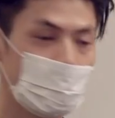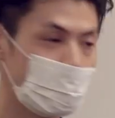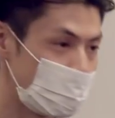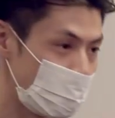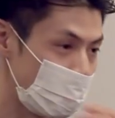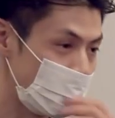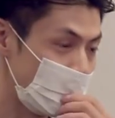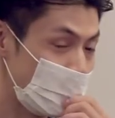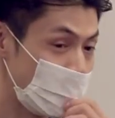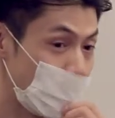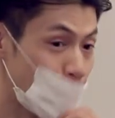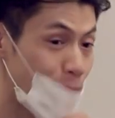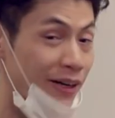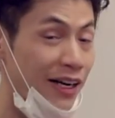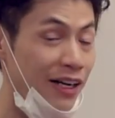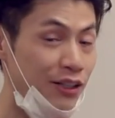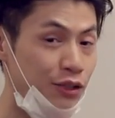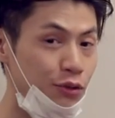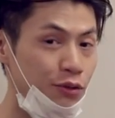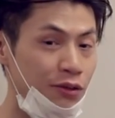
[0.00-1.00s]
okay? But
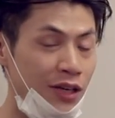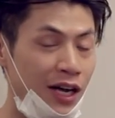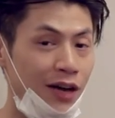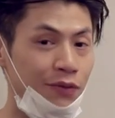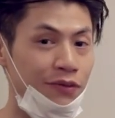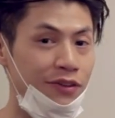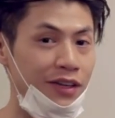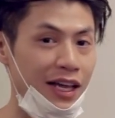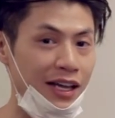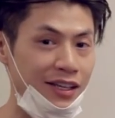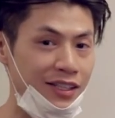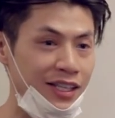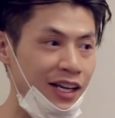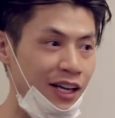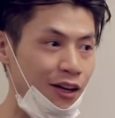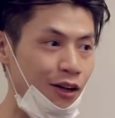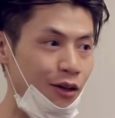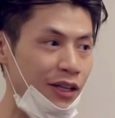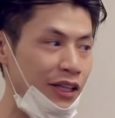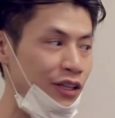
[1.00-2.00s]
I do have to
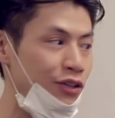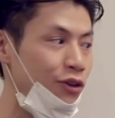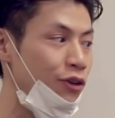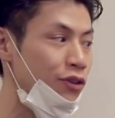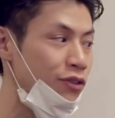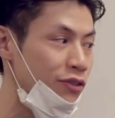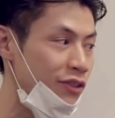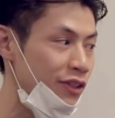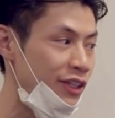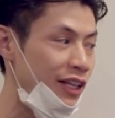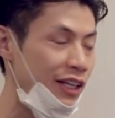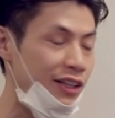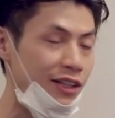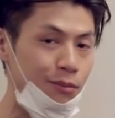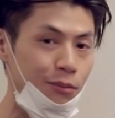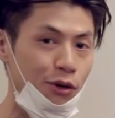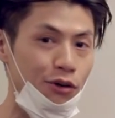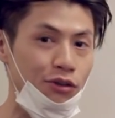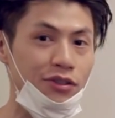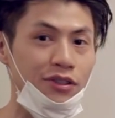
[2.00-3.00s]
exhale in order to get
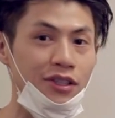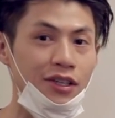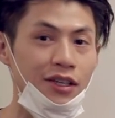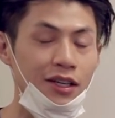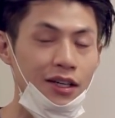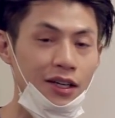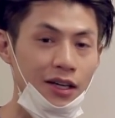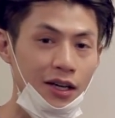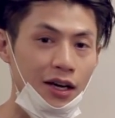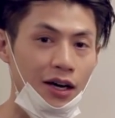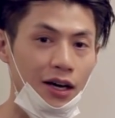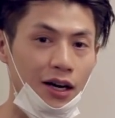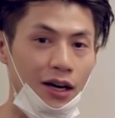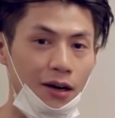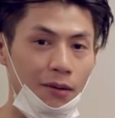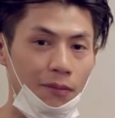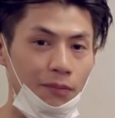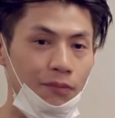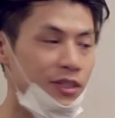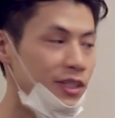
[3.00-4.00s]
the most
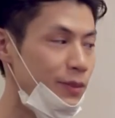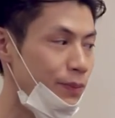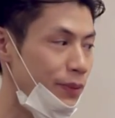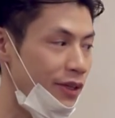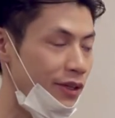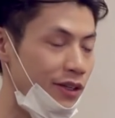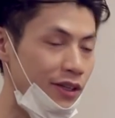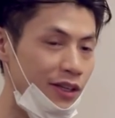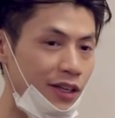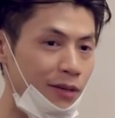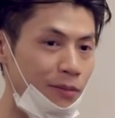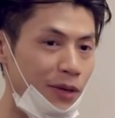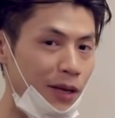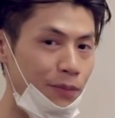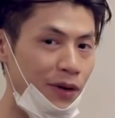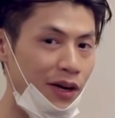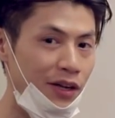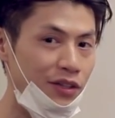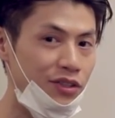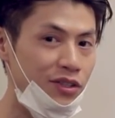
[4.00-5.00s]
speed in my
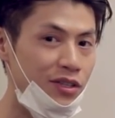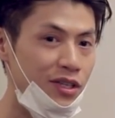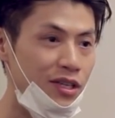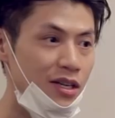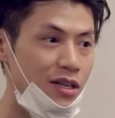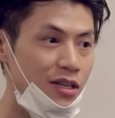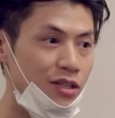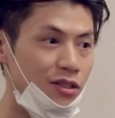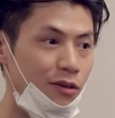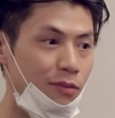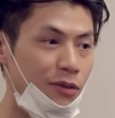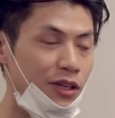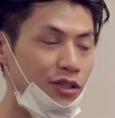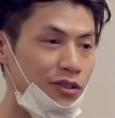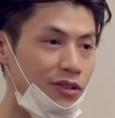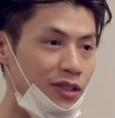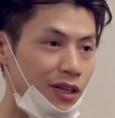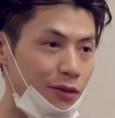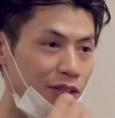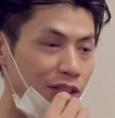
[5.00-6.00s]
punch. So make
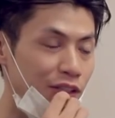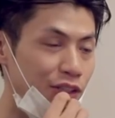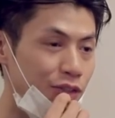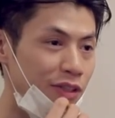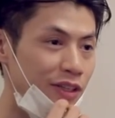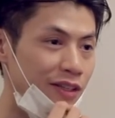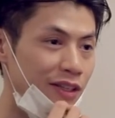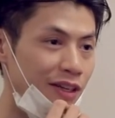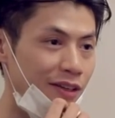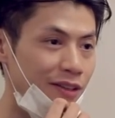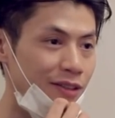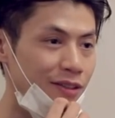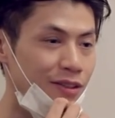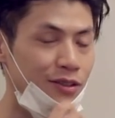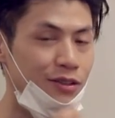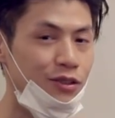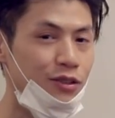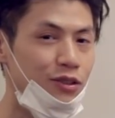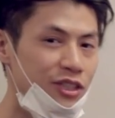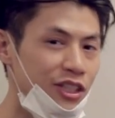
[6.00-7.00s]
sure that when you're training,
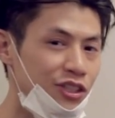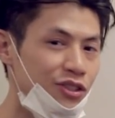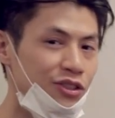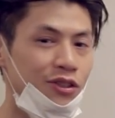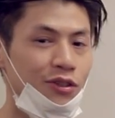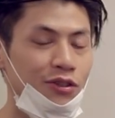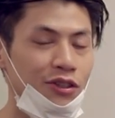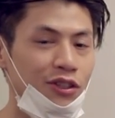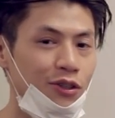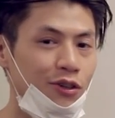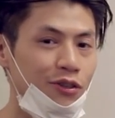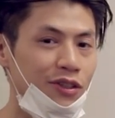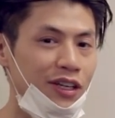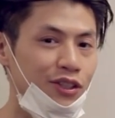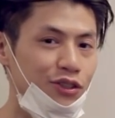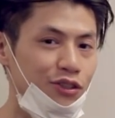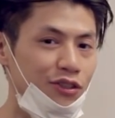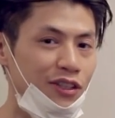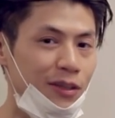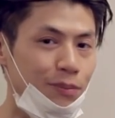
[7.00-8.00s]
just so you know that
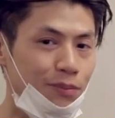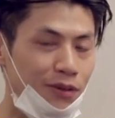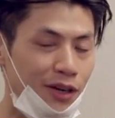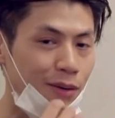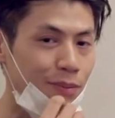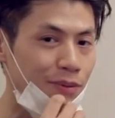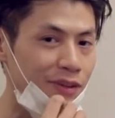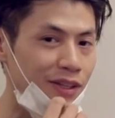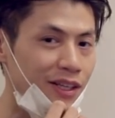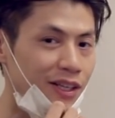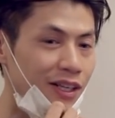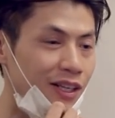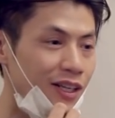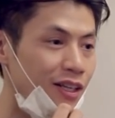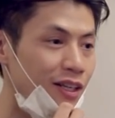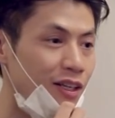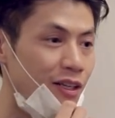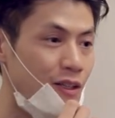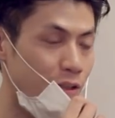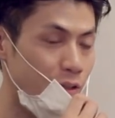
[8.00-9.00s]
you're doing it properly,
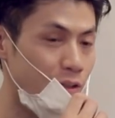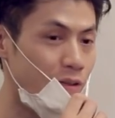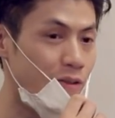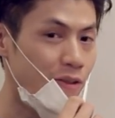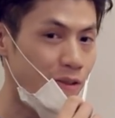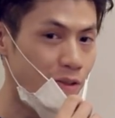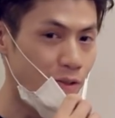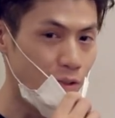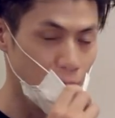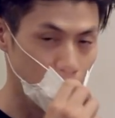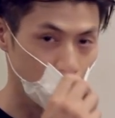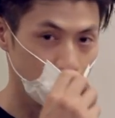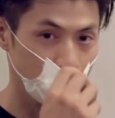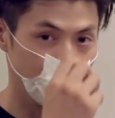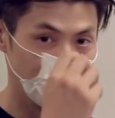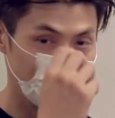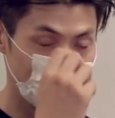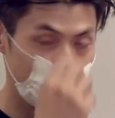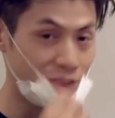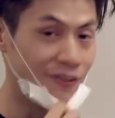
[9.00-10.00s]
you
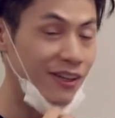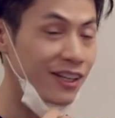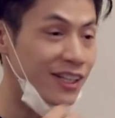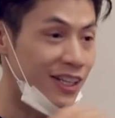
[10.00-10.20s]
either